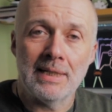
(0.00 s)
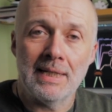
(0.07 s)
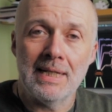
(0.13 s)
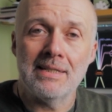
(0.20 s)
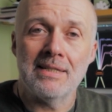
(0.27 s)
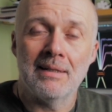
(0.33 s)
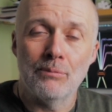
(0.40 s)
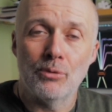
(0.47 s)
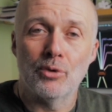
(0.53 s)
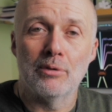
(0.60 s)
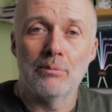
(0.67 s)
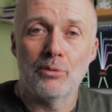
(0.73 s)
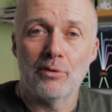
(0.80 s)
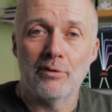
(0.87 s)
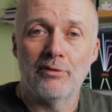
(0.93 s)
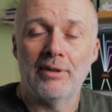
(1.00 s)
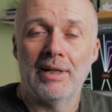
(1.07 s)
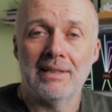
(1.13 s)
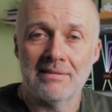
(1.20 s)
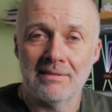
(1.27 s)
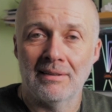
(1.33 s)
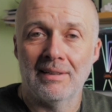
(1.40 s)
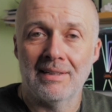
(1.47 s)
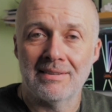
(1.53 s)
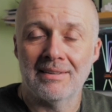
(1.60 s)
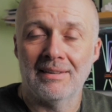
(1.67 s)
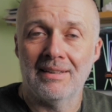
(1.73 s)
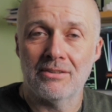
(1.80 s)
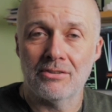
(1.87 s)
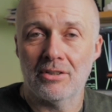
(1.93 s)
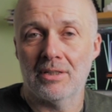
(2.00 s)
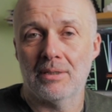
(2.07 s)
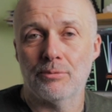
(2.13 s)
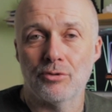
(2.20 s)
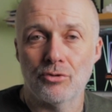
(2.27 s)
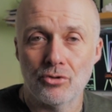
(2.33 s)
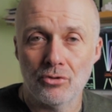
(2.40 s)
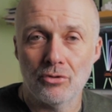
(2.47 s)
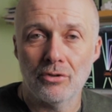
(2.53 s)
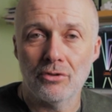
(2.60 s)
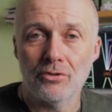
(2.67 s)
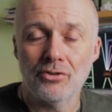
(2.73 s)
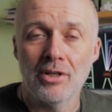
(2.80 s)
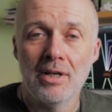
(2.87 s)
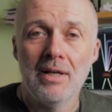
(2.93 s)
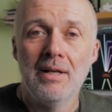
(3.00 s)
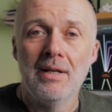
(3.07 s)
eating more and more fats and less carbs and sugars,